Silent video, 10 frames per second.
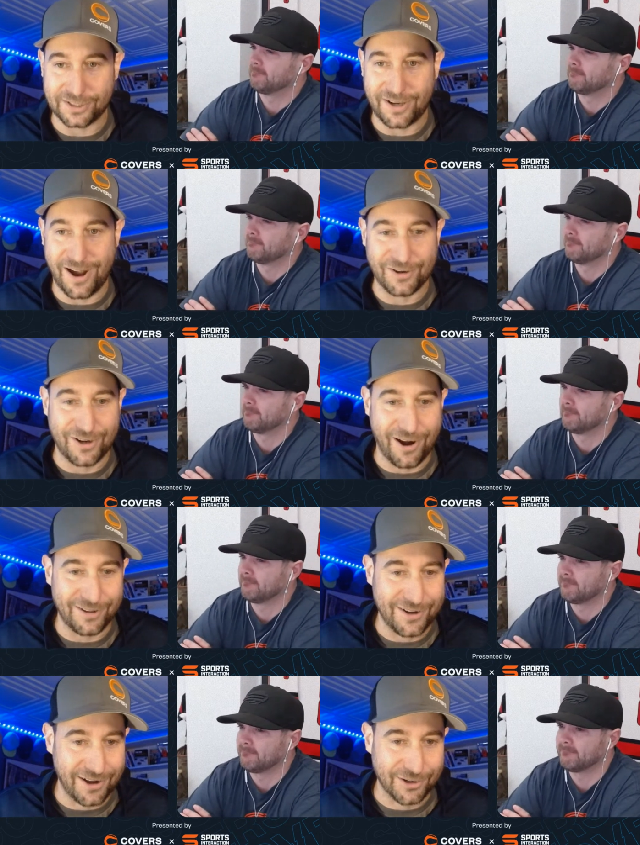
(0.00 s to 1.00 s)
Speaker 1: of Conor
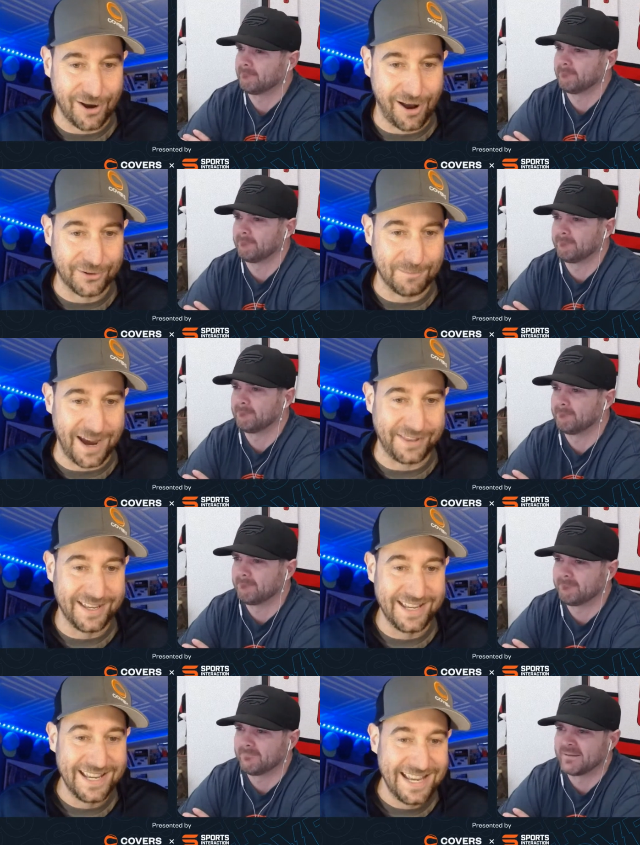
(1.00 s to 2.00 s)
Garland on your Conn Smythe
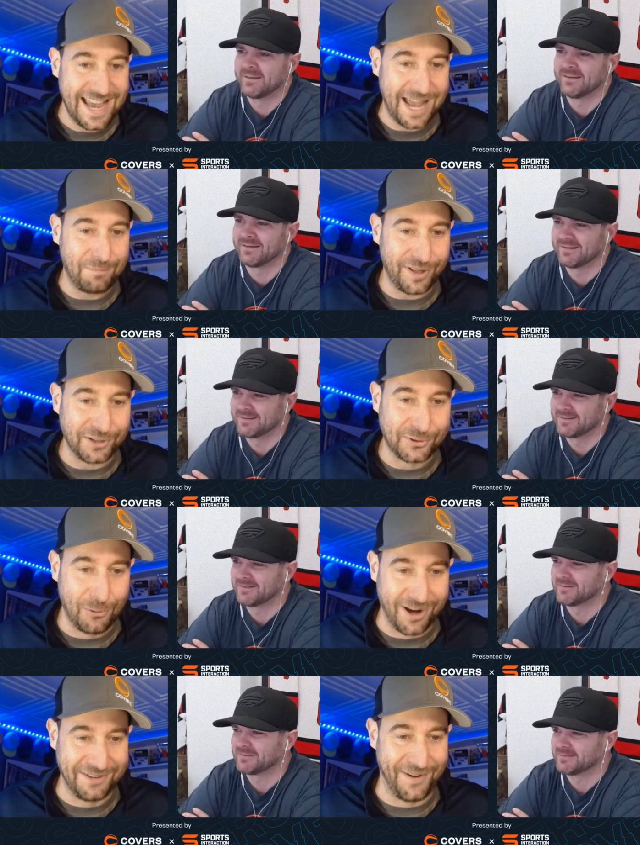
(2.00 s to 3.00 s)
at plus
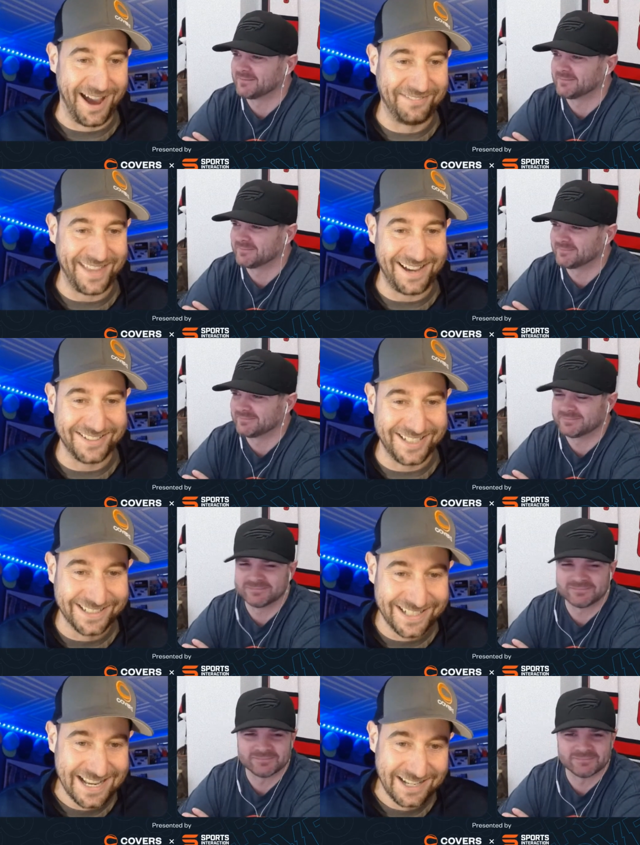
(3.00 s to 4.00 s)
25,000
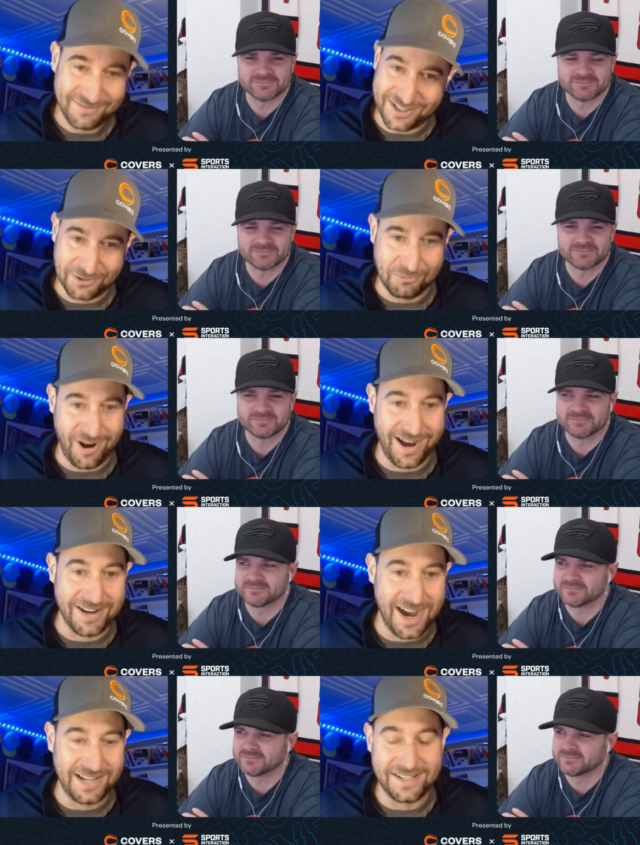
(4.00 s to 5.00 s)
because why
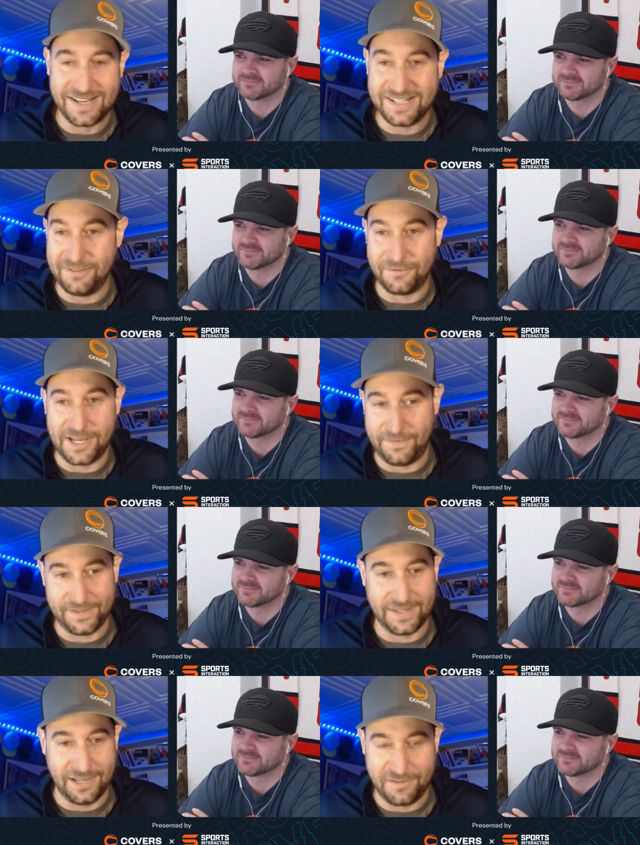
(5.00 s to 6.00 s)
not? If if
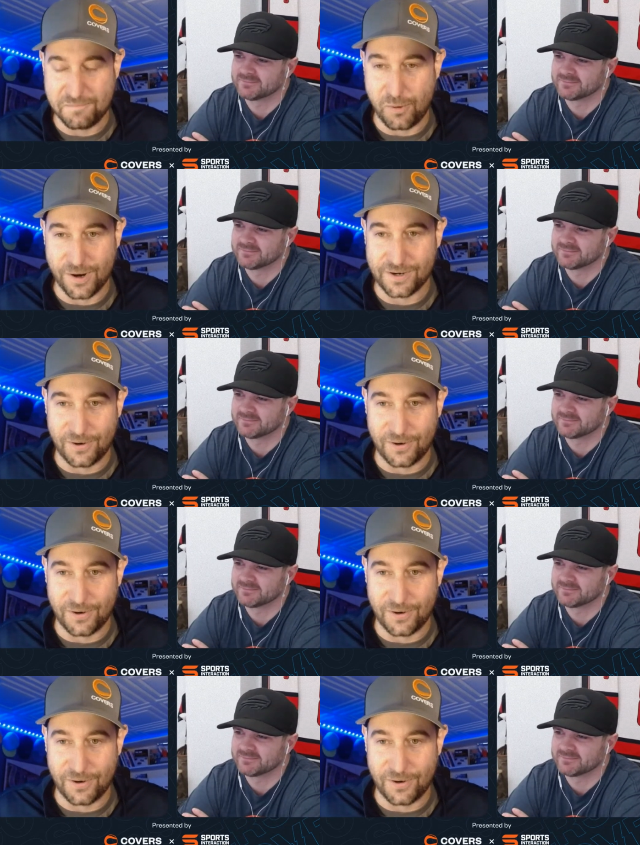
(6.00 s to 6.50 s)
it, if important